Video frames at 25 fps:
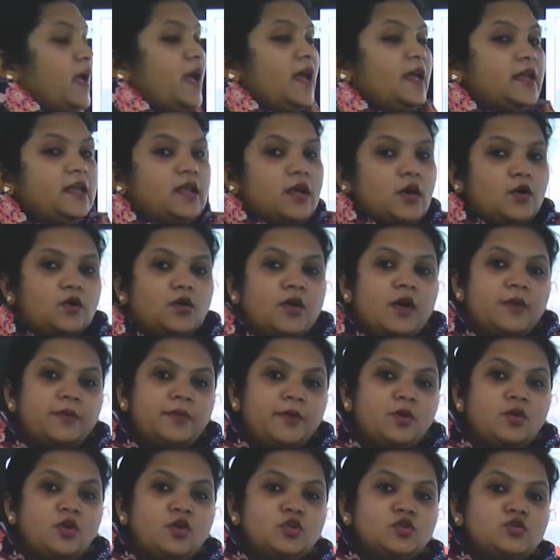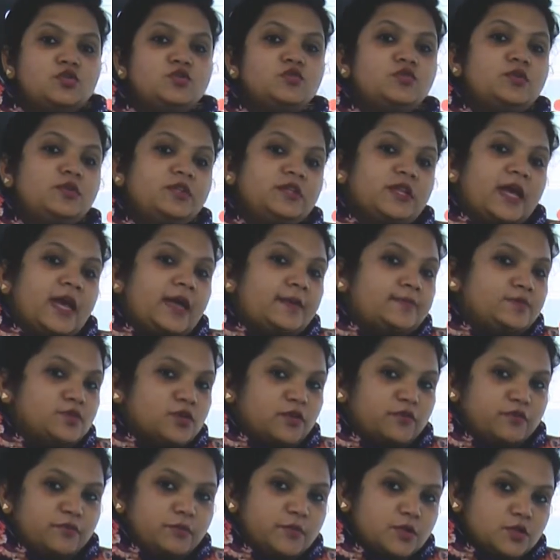Now coming on to the types
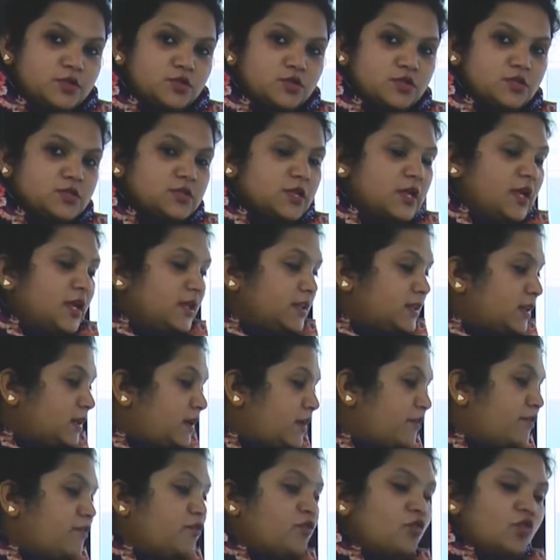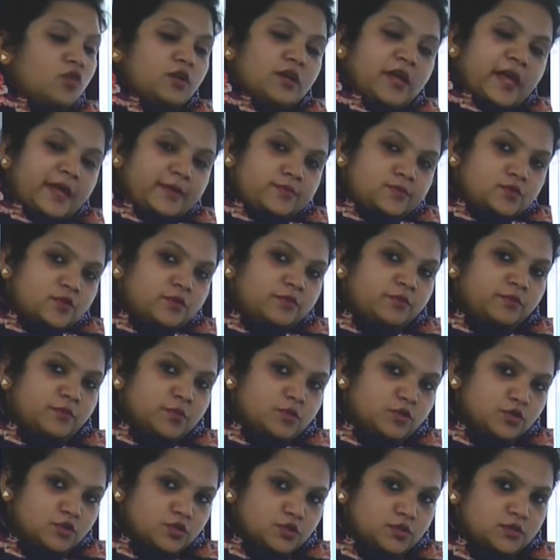of mergers. There are 4 types of
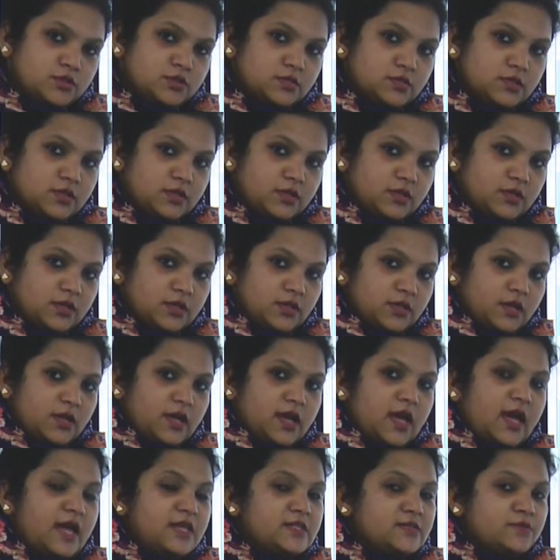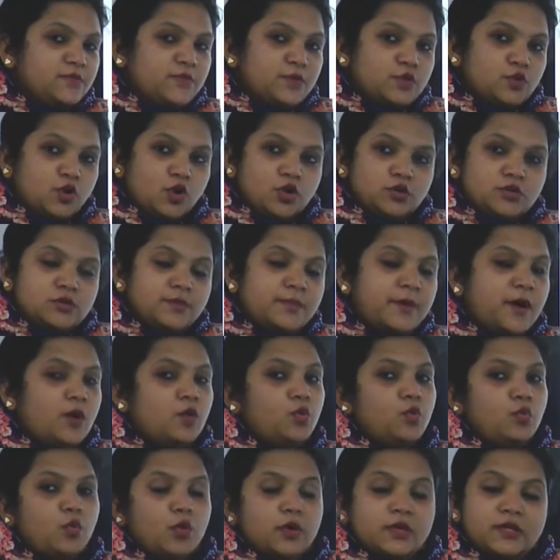mergers. As we talked
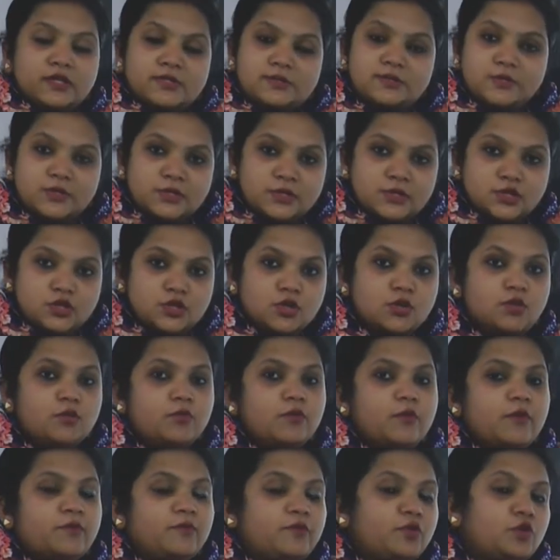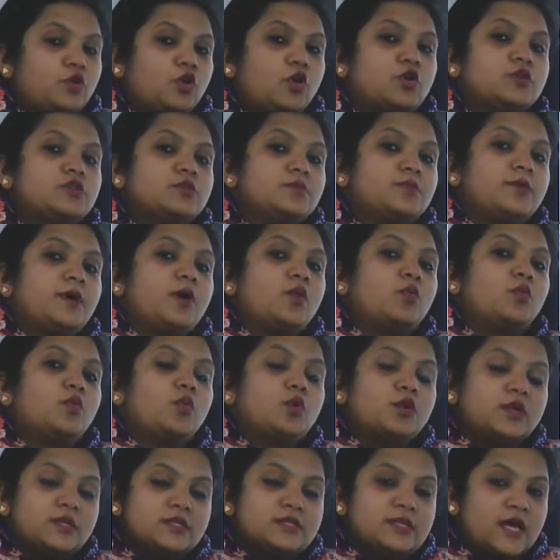about what is merger, we talked about
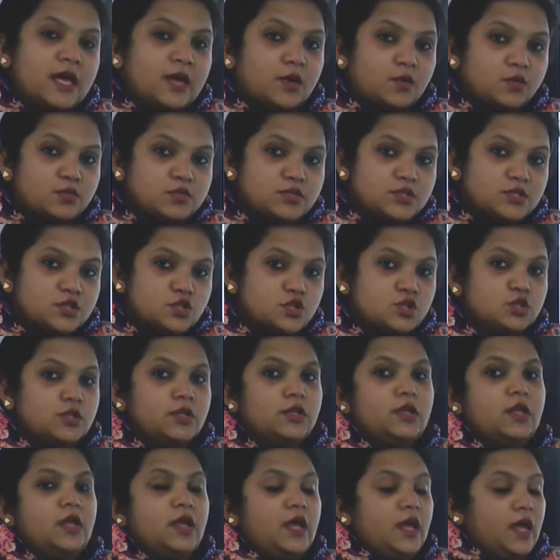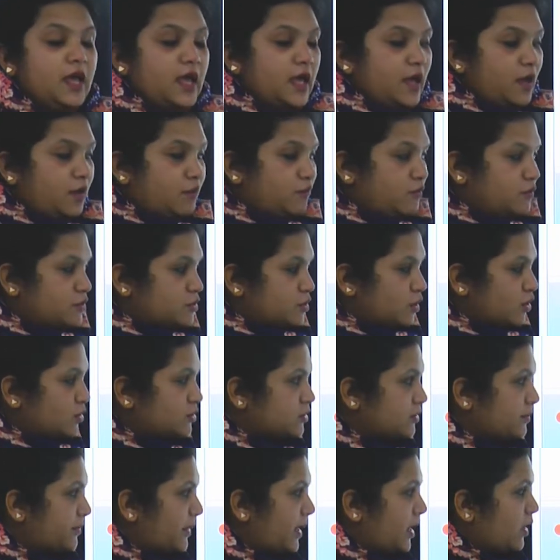what is acquisition. We
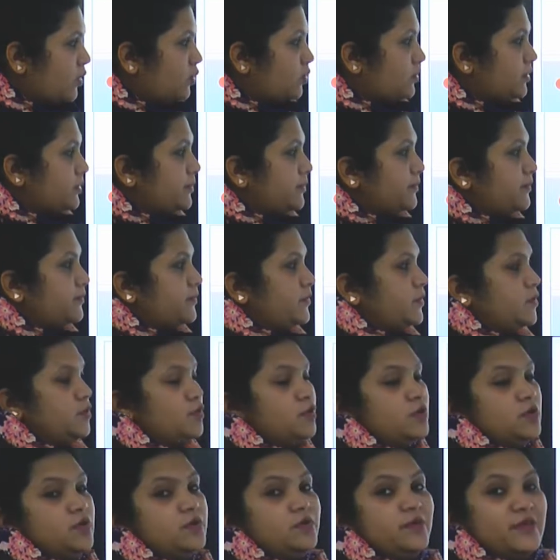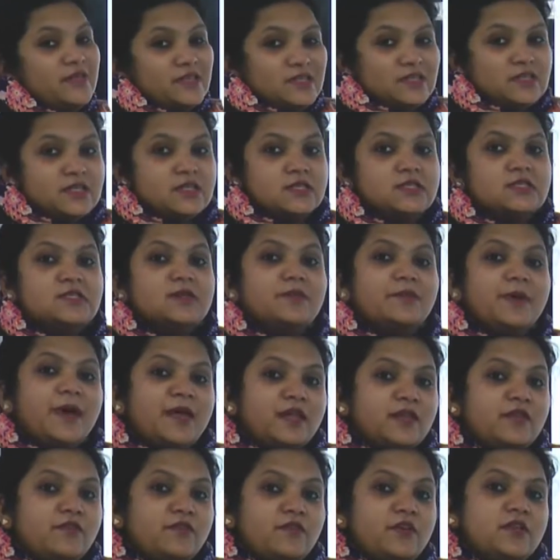talked about the reasons, the
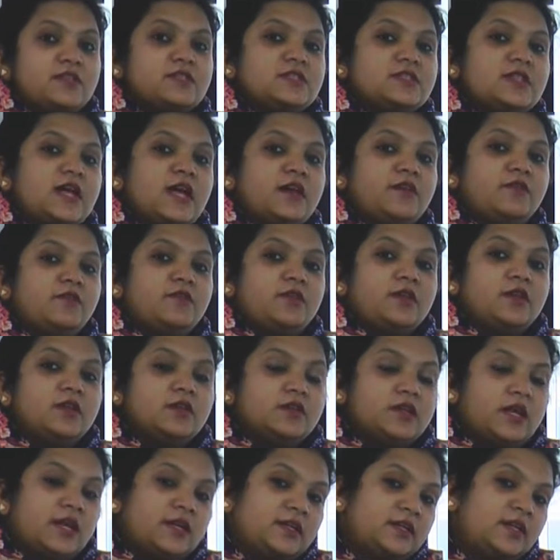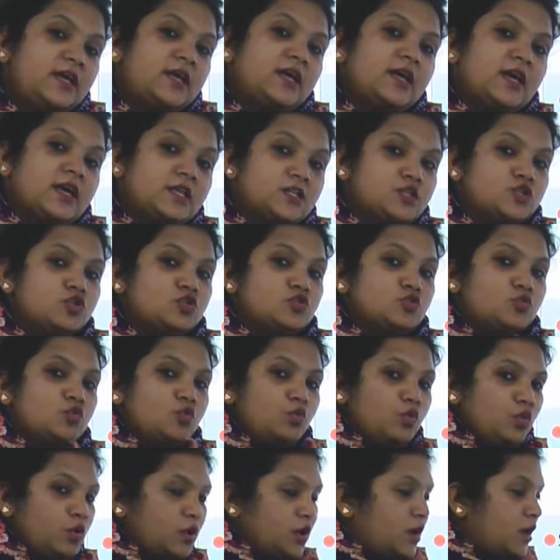benefits that take us to
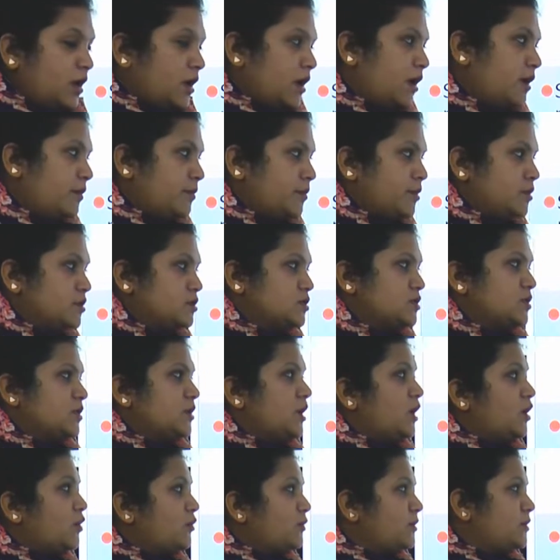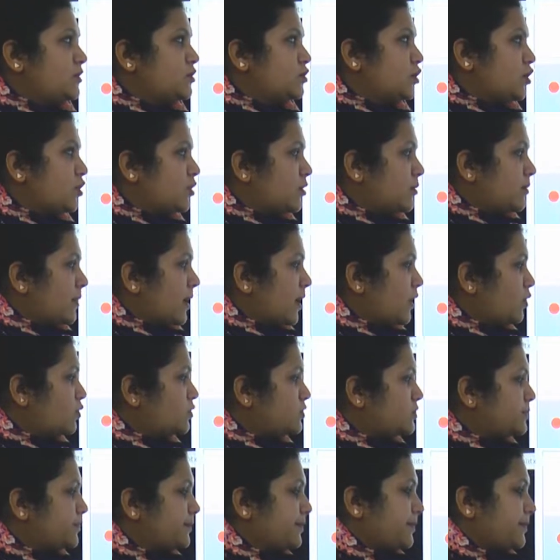a merger. Now we talk about